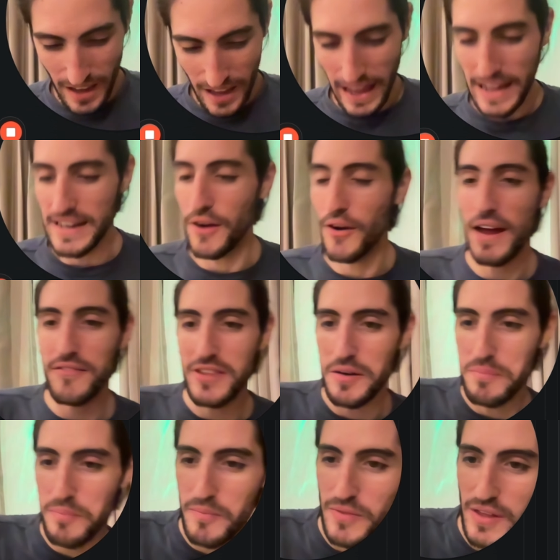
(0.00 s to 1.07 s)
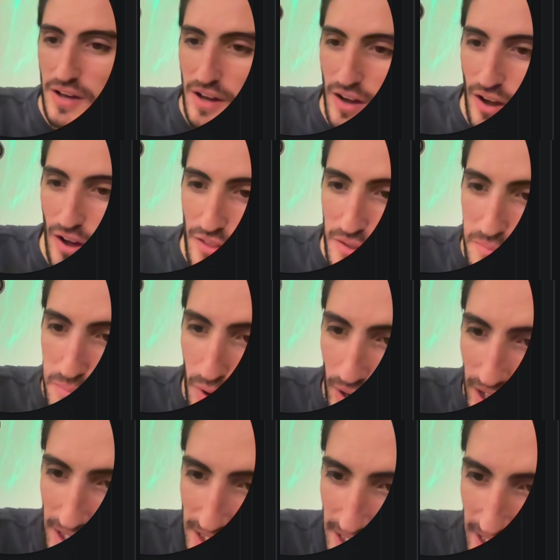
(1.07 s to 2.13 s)
now I have the booking
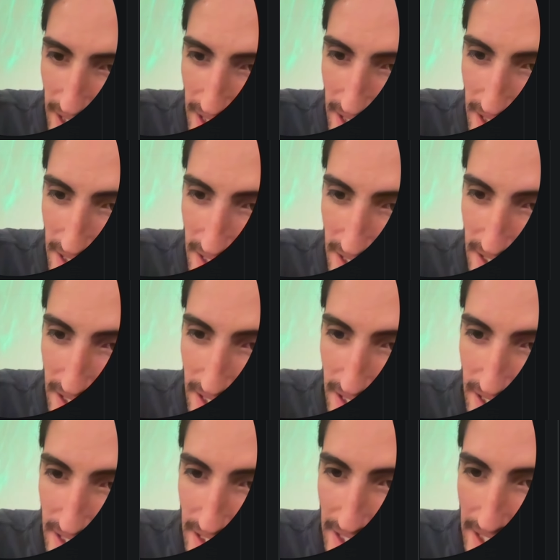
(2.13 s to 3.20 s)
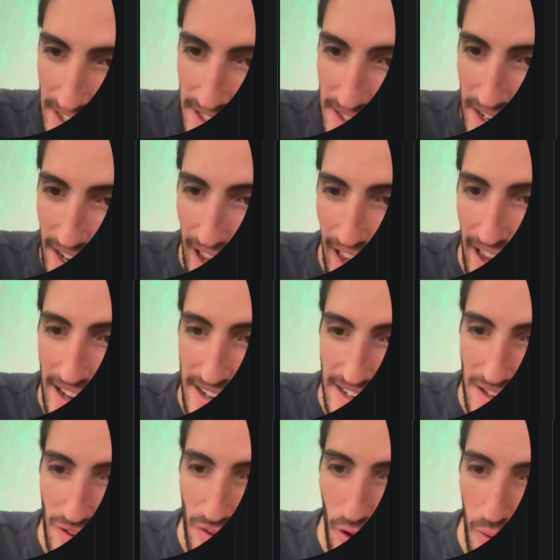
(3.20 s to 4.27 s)
link. Click it, and
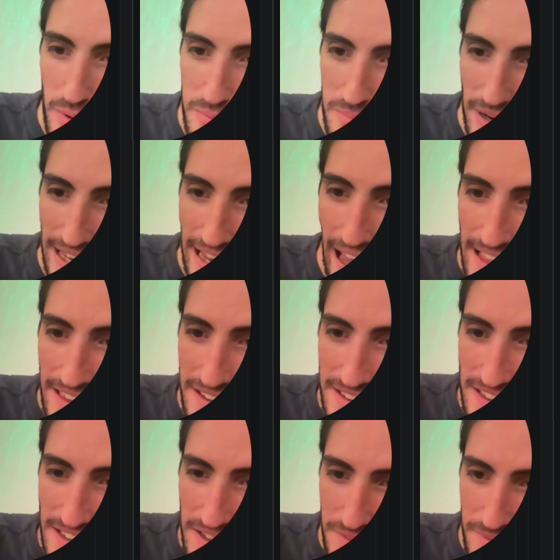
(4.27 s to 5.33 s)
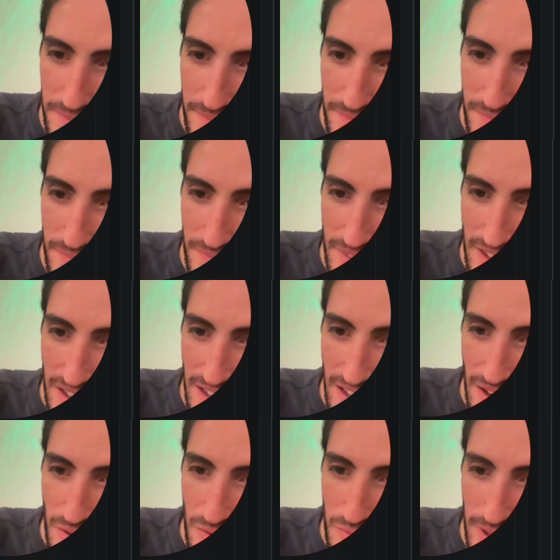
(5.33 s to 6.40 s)
it'll open my Calendly.
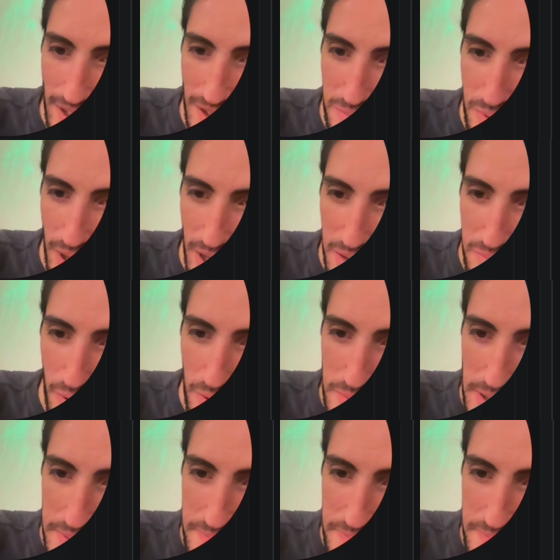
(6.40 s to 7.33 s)
Ready to book an appointment.